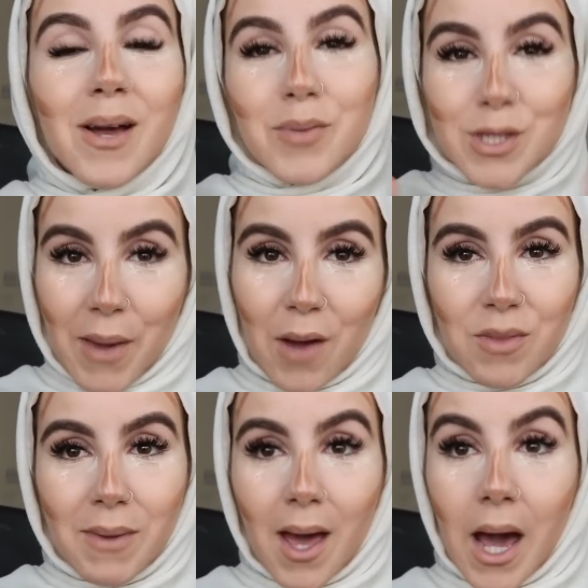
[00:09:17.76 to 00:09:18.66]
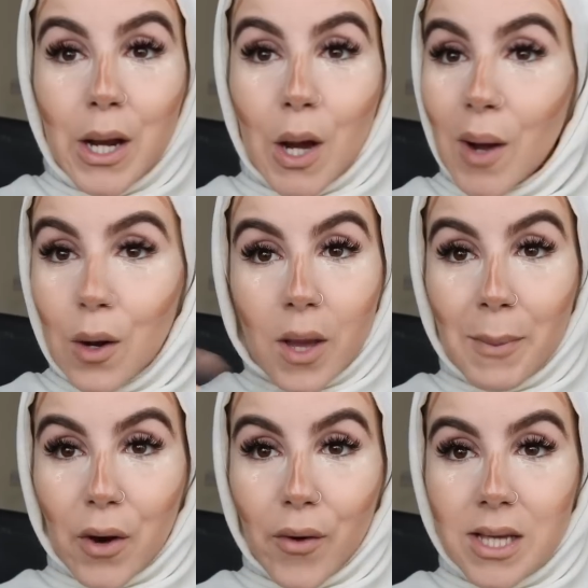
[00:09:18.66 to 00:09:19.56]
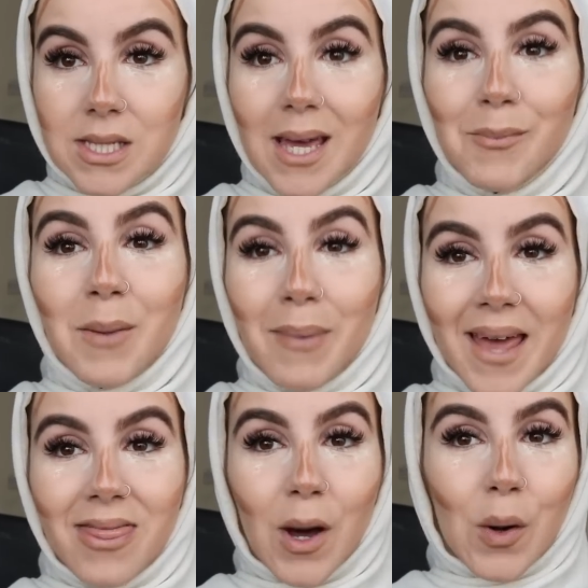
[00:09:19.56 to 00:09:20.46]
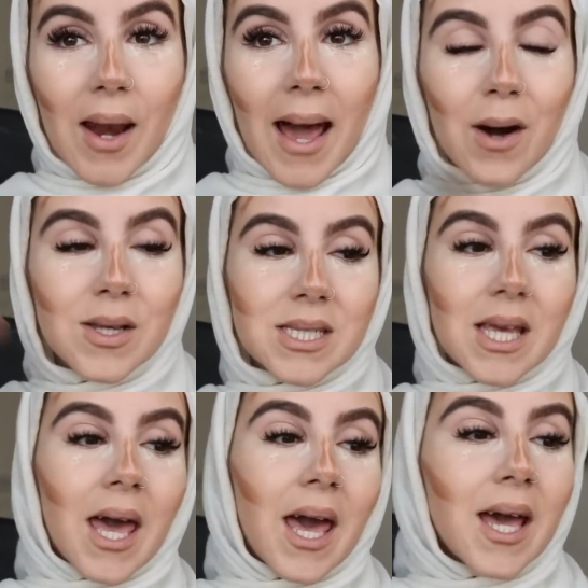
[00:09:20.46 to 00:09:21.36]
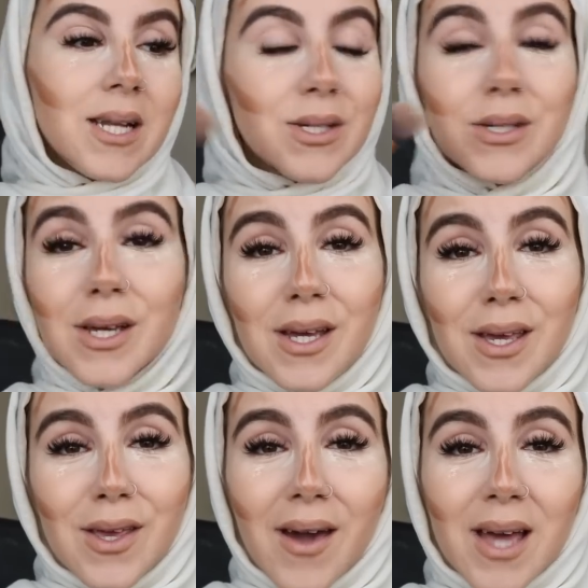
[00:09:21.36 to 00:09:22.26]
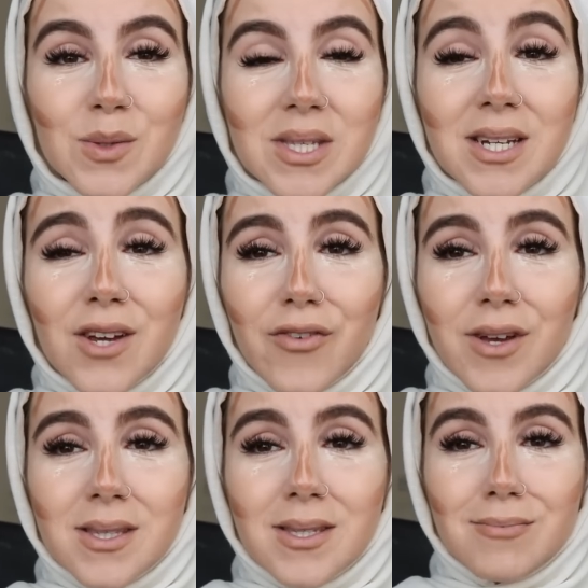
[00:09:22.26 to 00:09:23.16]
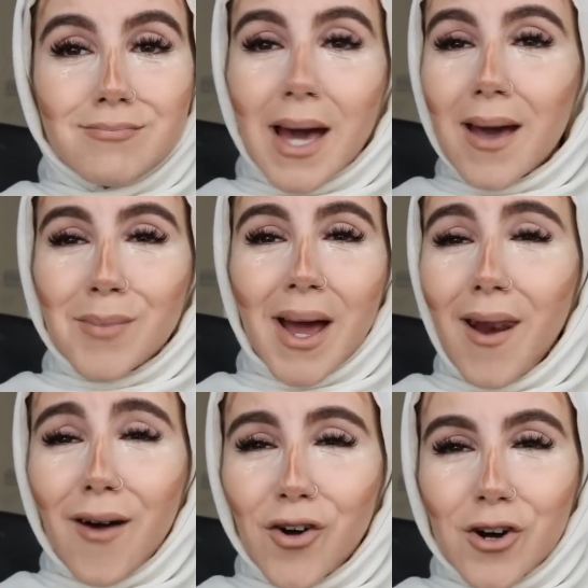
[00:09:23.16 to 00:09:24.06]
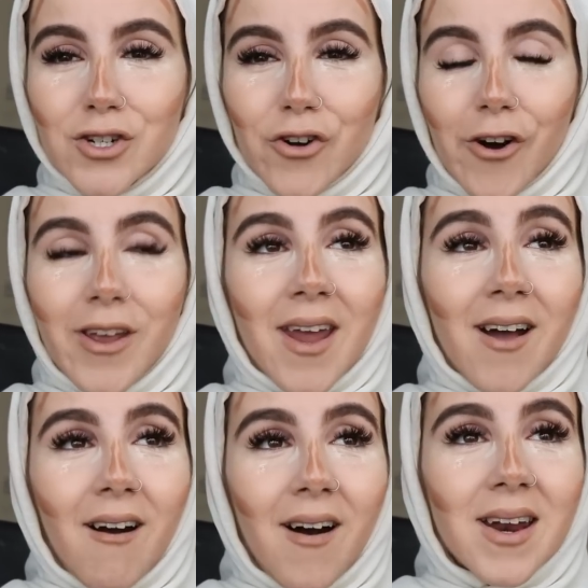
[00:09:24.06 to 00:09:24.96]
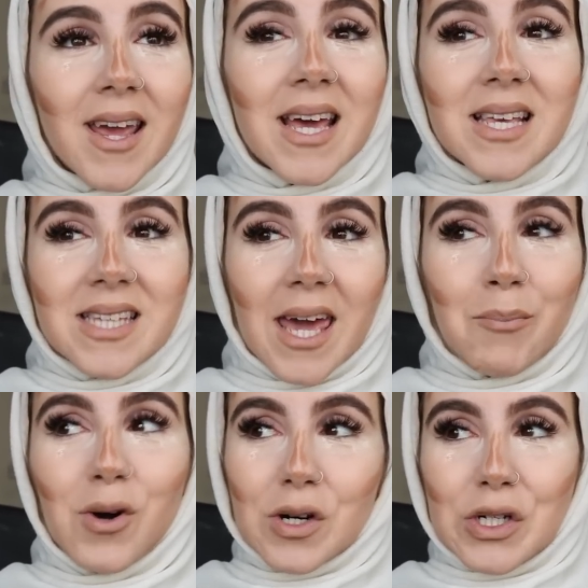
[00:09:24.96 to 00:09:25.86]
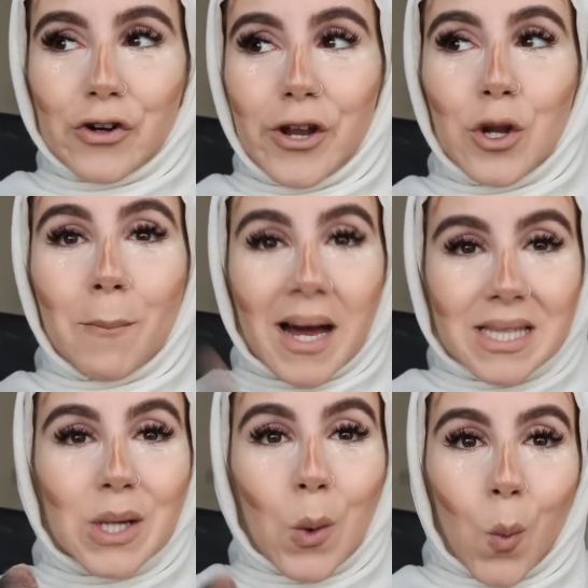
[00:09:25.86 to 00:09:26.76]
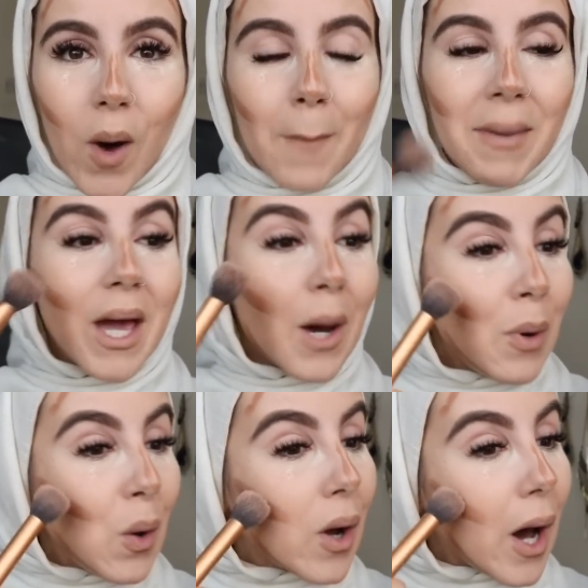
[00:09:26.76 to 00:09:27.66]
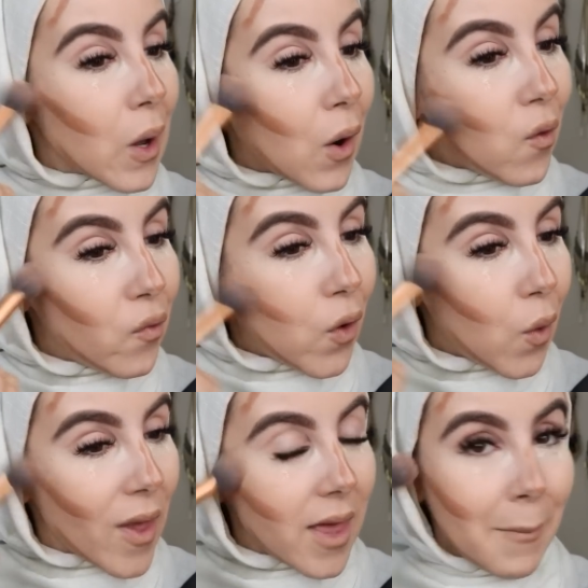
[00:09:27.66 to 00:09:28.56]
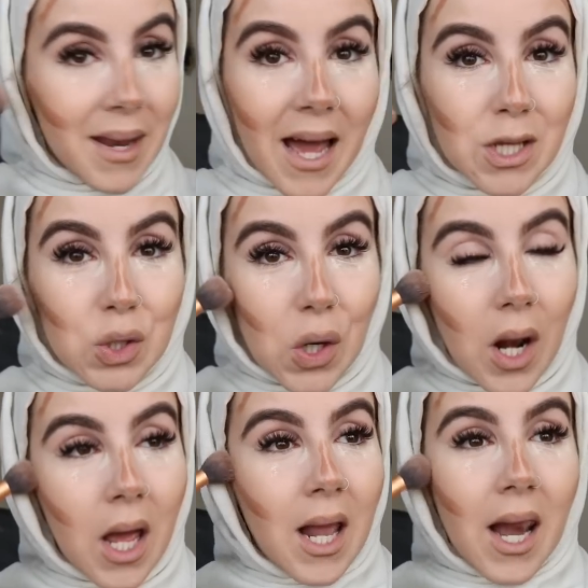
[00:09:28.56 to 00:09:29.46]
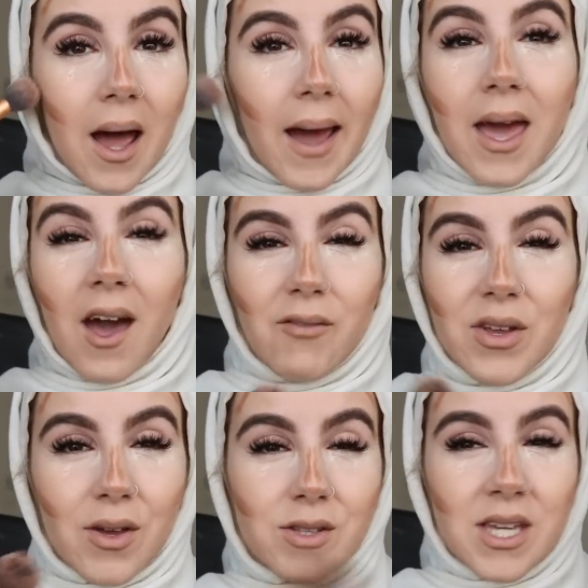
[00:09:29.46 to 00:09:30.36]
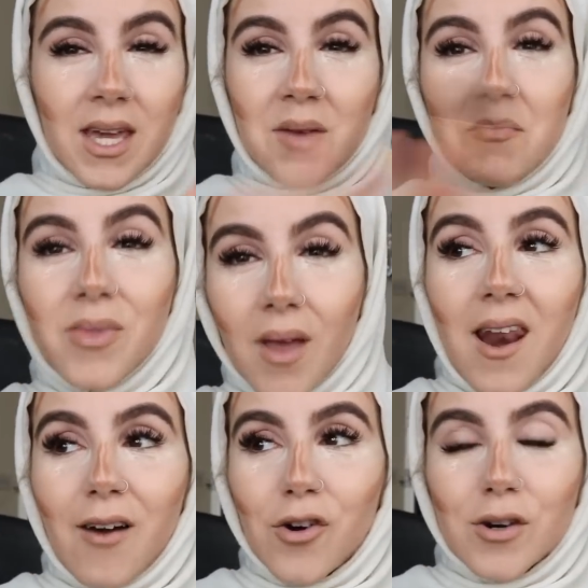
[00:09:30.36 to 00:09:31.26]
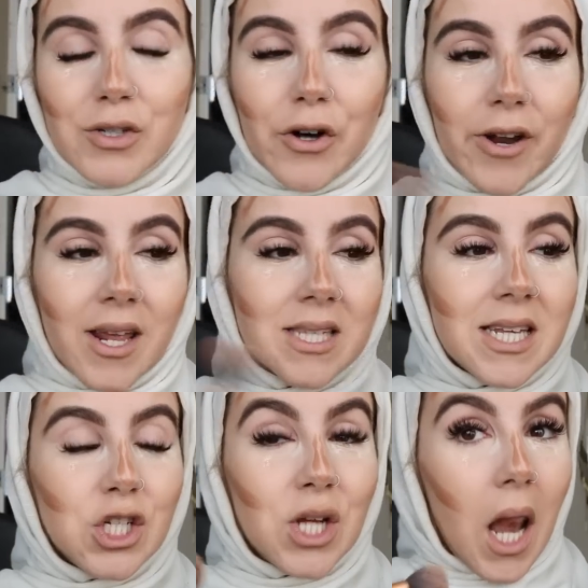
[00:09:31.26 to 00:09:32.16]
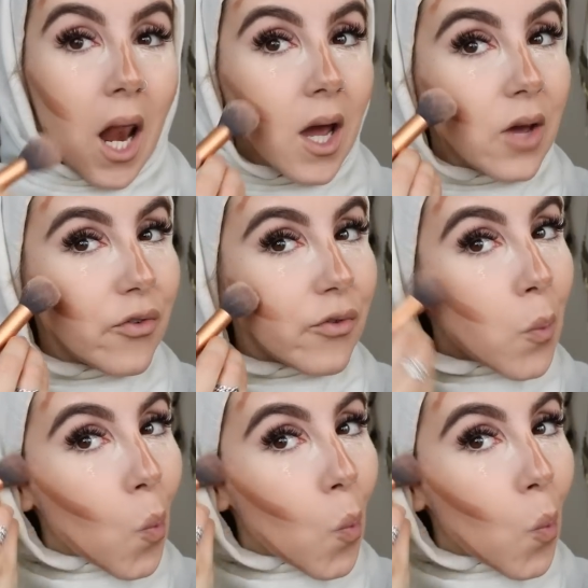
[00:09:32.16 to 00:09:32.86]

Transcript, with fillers: So bear with me, I know I look a bit crazy. I'm gonna blend that all out and you guys will see a difference. I love contouring, and I can't skip contouring no matter what makeup look I go for, whether it be natural, light, heavy duty. I love contouring, and it's literally life.